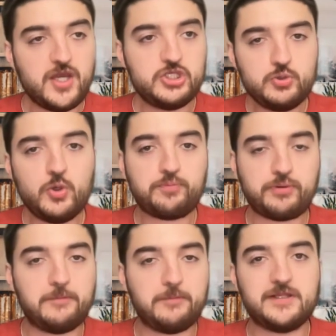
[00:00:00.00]
you will
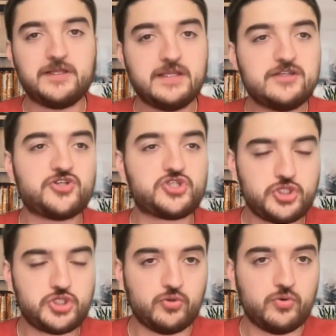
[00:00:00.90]
probably need to
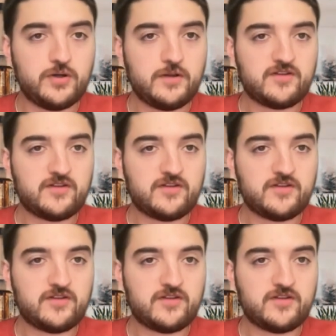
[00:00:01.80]
shoot.